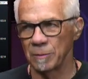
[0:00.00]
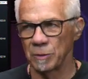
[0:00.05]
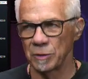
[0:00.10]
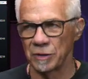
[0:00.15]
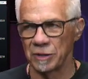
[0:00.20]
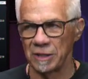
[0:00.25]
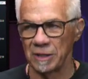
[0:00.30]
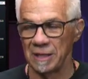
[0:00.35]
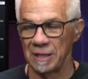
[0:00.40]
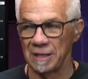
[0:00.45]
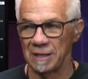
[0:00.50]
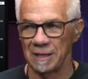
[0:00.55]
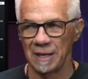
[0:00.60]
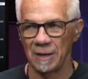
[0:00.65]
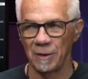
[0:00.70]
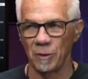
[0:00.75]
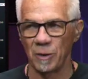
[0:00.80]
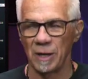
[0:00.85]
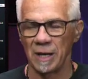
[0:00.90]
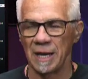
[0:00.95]
We'll see.
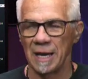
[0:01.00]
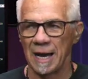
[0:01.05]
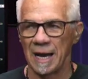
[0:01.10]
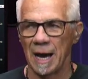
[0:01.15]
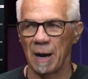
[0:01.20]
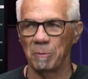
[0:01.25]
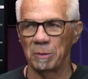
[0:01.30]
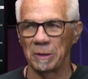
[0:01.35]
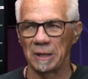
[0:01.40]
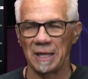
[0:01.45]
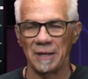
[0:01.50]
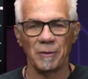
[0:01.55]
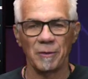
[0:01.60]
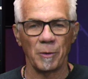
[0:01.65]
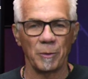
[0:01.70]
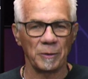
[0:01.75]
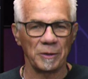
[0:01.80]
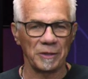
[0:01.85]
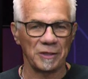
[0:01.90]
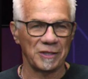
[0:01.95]
I'll believe
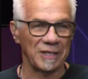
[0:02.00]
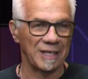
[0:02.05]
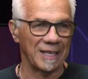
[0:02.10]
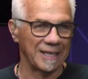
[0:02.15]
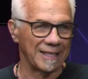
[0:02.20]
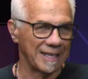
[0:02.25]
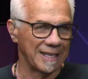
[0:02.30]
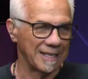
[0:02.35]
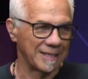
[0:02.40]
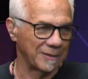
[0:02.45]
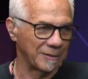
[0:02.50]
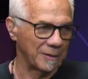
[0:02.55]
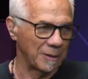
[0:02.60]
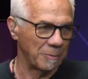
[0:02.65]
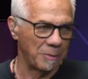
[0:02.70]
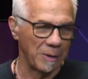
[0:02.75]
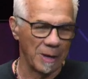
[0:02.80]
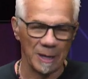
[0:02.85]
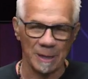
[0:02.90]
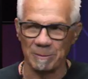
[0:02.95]
it when we see it. That's the
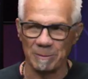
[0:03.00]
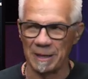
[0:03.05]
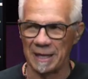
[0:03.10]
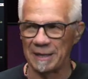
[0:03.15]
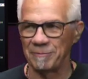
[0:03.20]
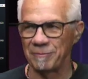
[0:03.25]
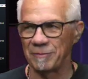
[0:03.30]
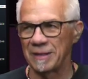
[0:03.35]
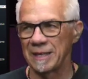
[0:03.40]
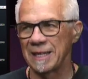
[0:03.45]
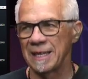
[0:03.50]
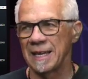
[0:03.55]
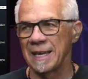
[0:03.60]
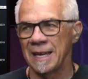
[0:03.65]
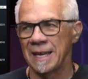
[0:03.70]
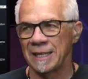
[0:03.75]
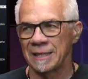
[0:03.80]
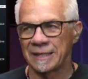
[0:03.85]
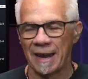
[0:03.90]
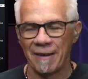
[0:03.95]
real bottom line.
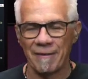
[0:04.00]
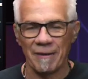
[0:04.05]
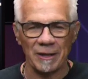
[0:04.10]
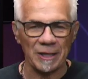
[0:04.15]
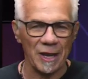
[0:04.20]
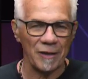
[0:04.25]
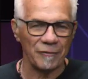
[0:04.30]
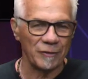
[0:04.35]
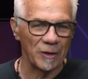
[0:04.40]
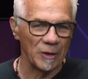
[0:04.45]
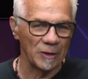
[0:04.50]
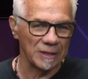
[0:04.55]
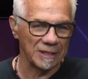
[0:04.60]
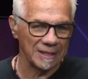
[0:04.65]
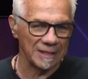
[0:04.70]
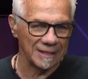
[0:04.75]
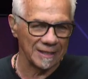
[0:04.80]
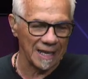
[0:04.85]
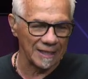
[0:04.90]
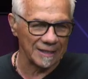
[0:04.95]
Stay right there,
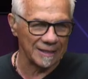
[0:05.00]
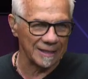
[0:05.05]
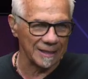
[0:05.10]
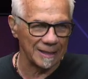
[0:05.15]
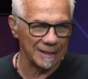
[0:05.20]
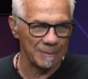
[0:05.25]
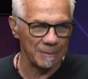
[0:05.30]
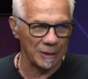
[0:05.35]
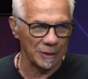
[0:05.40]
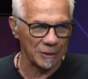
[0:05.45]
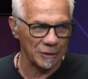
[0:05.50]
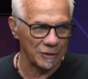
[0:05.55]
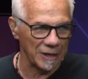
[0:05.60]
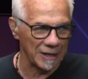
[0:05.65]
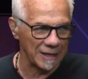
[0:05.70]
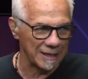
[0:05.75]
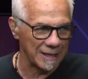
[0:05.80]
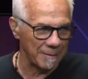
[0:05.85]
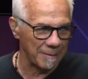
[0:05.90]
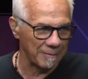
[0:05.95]
folks. Next 60-minute
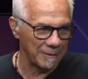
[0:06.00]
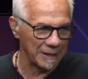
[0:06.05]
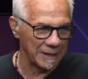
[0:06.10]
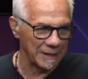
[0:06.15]
trade and come